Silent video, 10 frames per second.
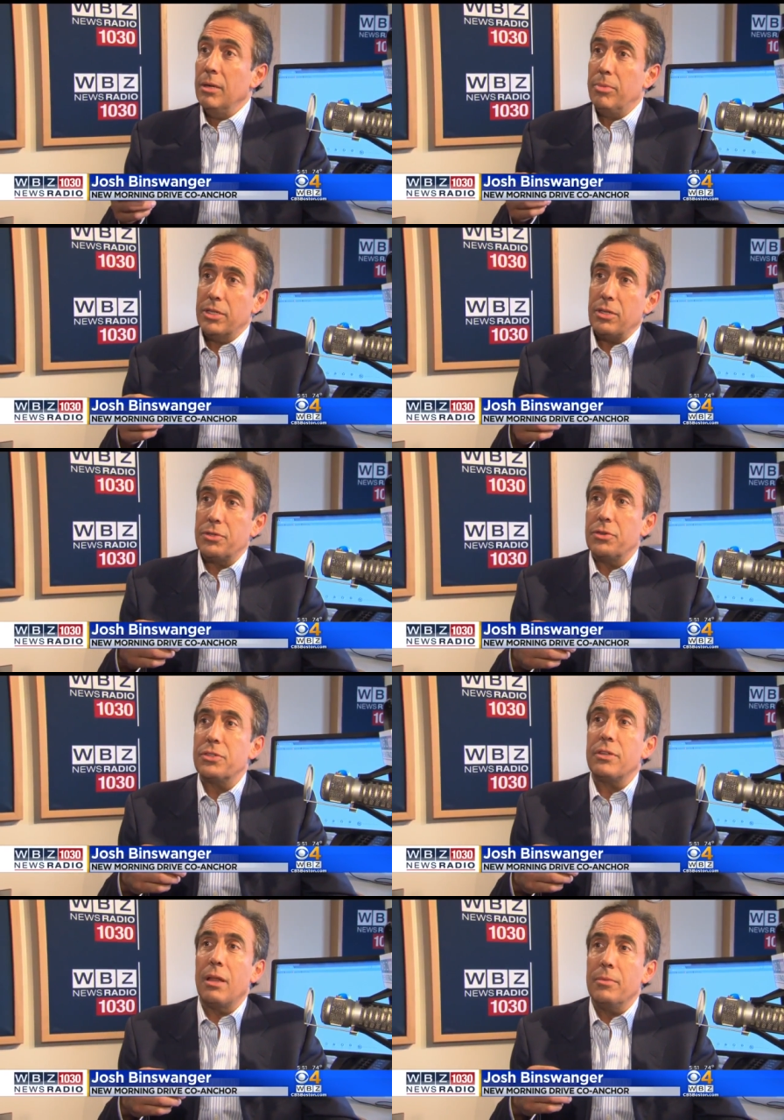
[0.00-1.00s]
but it's also
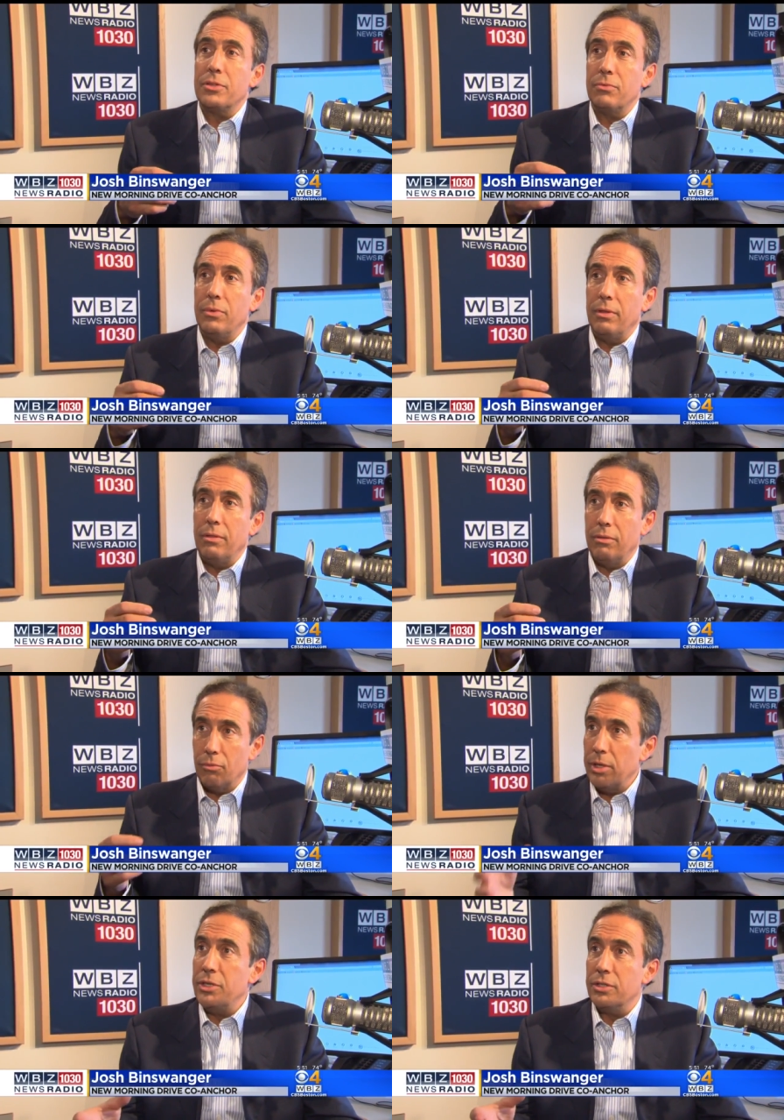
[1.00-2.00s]
synonymous with the
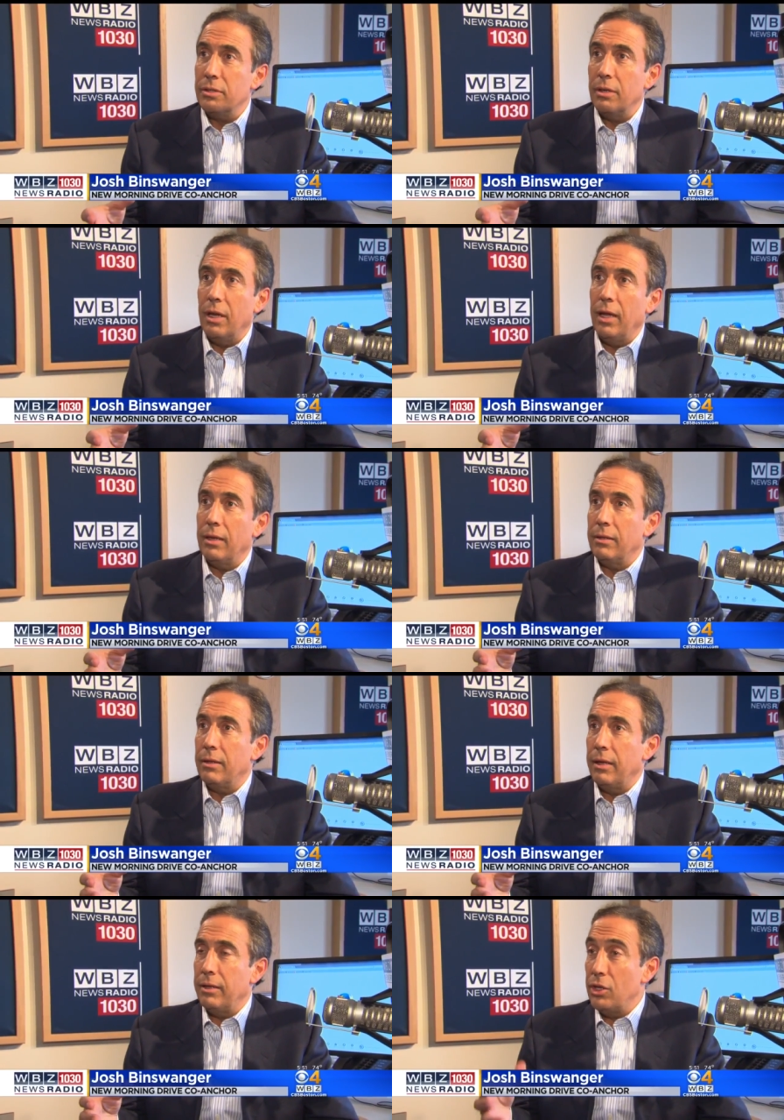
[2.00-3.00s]
region
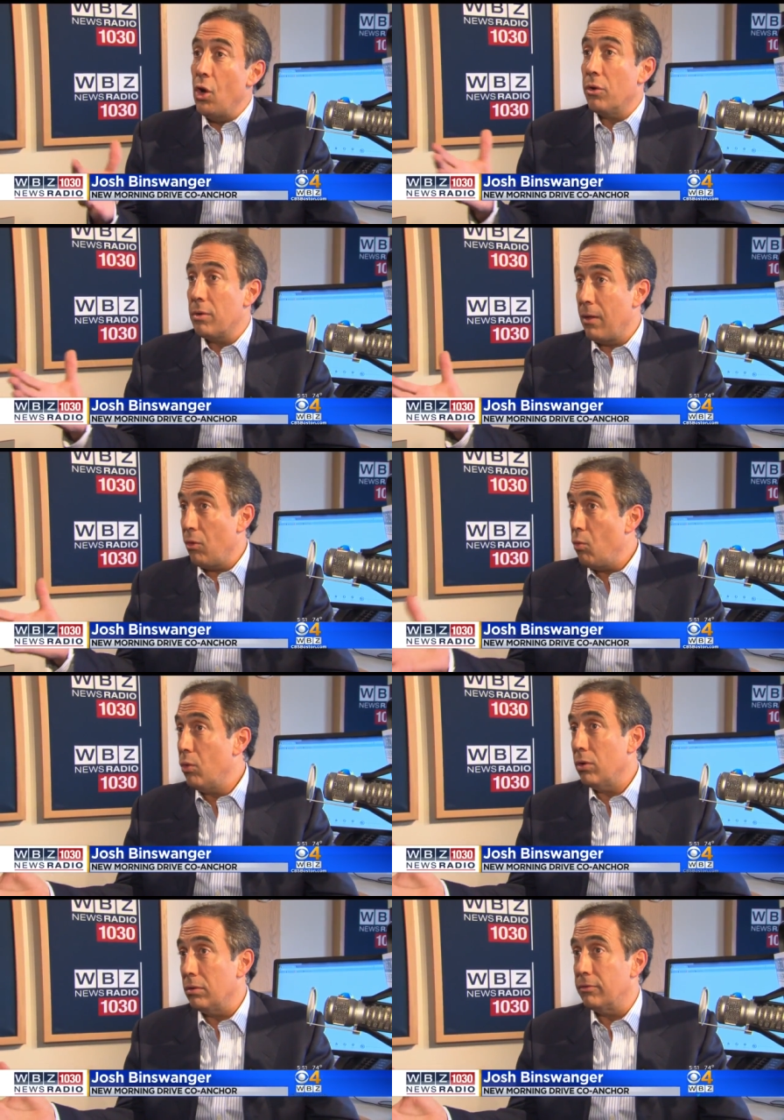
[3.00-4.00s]
and, and known around the
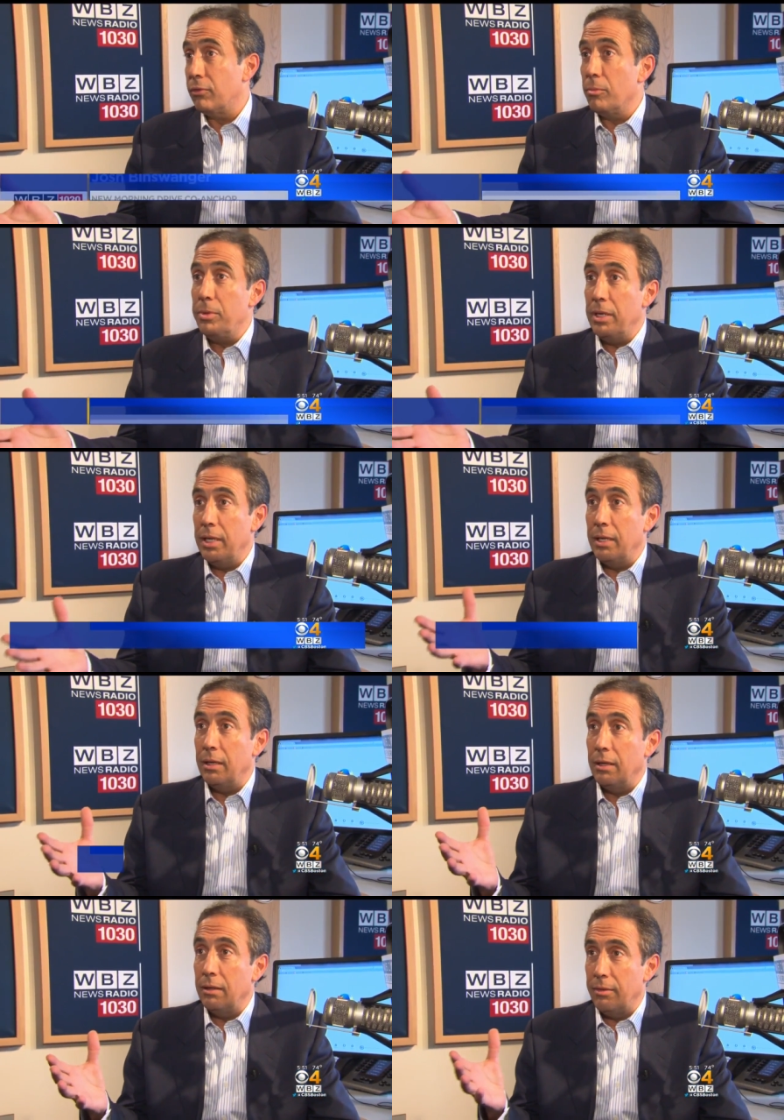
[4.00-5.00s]
world for
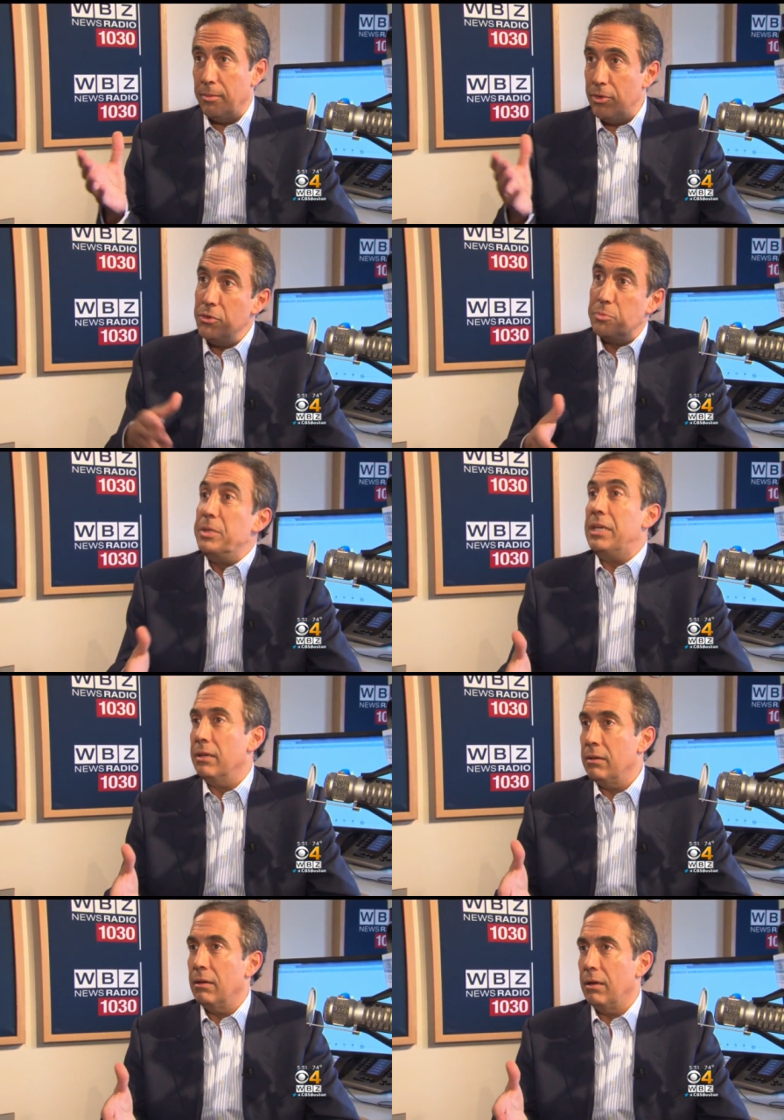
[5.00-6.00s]
being the news
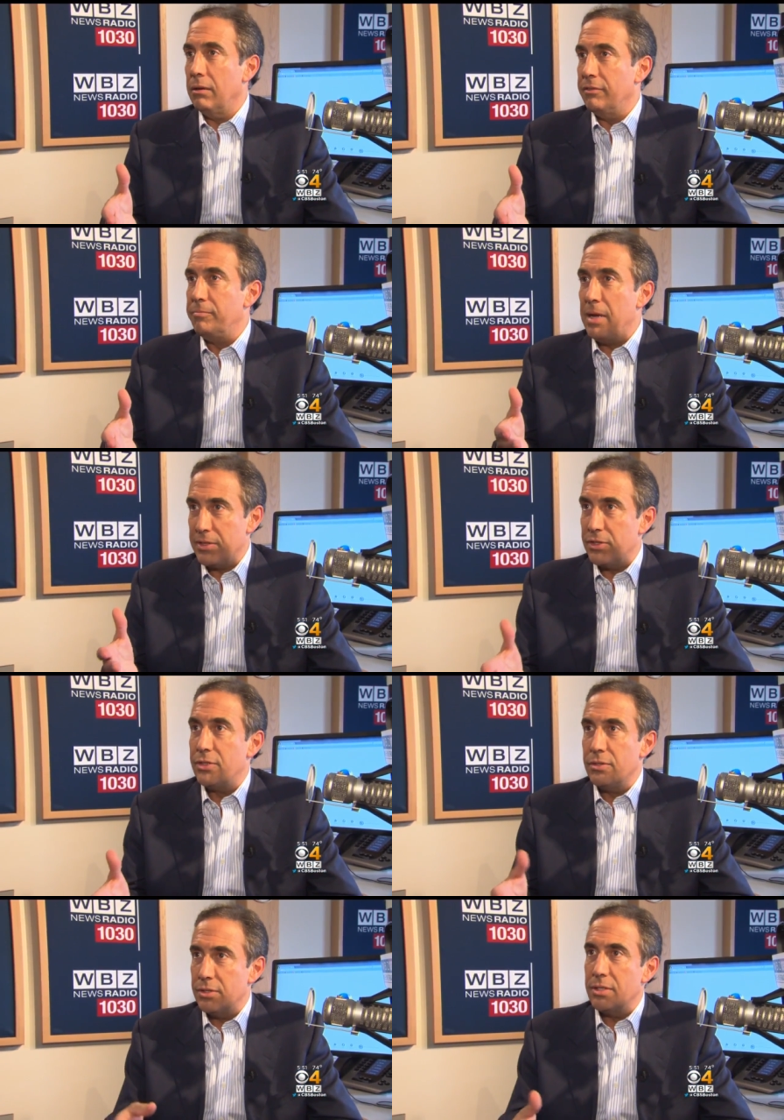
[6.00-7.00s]
beacon of
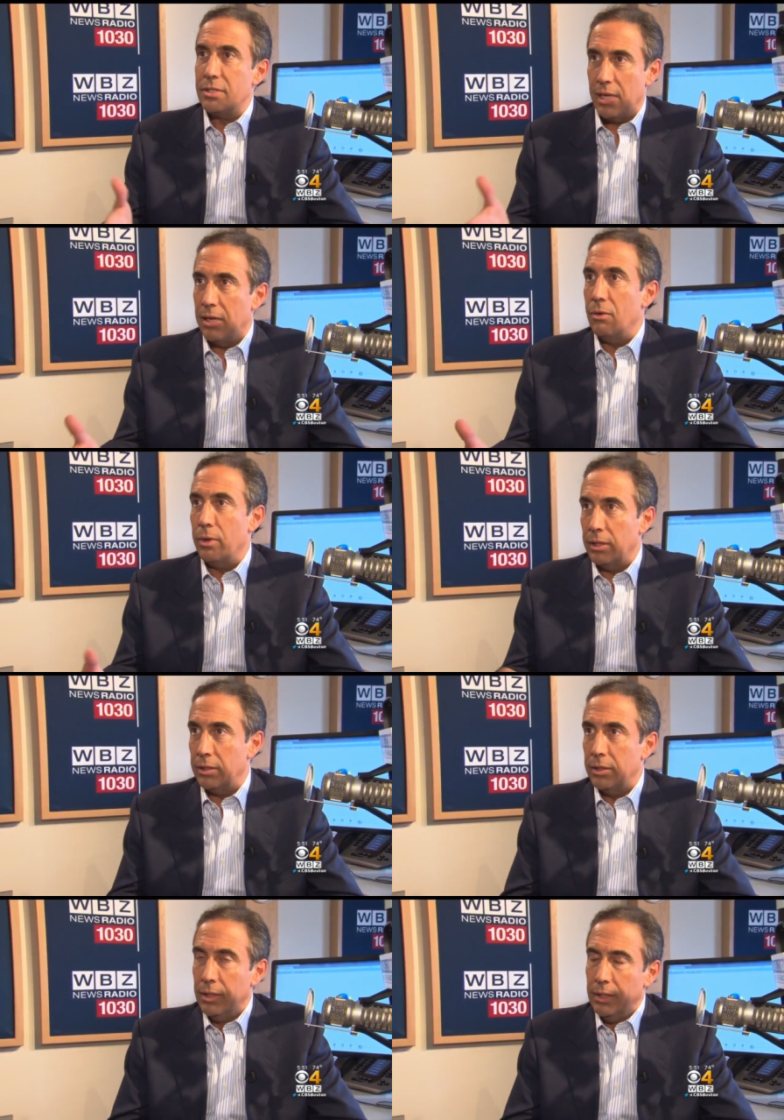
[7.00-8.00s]
Massachusetts and New
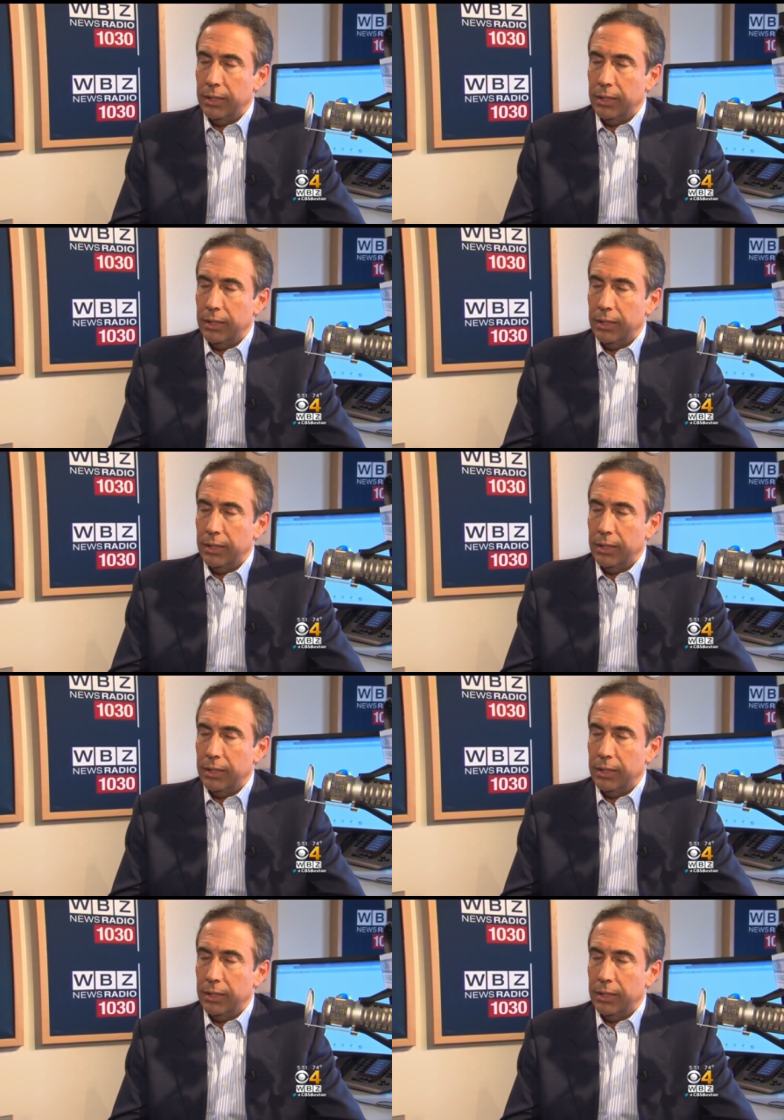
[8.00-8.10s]
England.